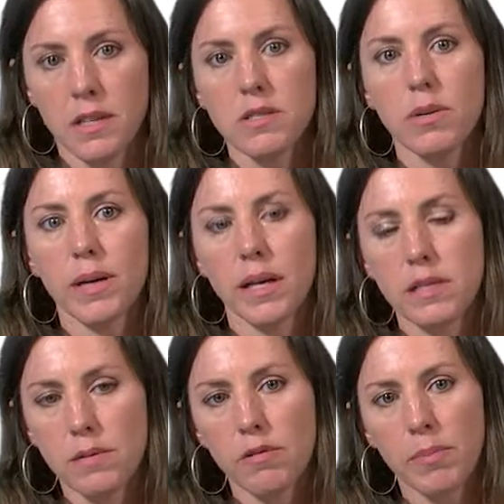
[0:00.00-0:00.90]
So again,
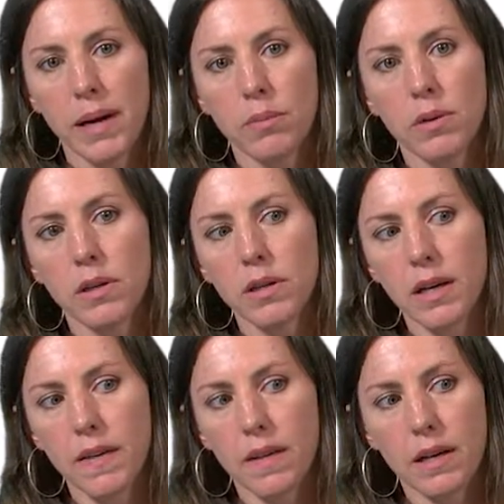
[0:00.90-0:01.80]
some of my work
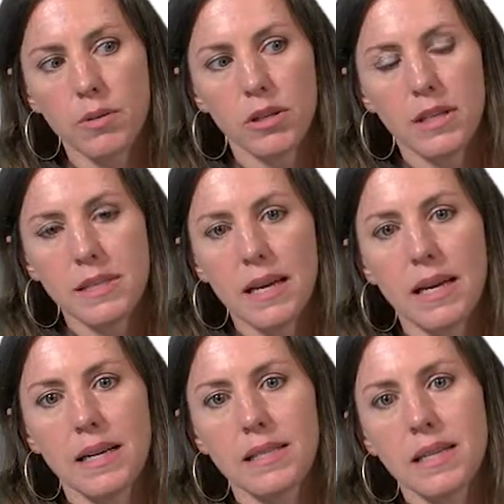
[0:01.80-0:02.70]
in the community settings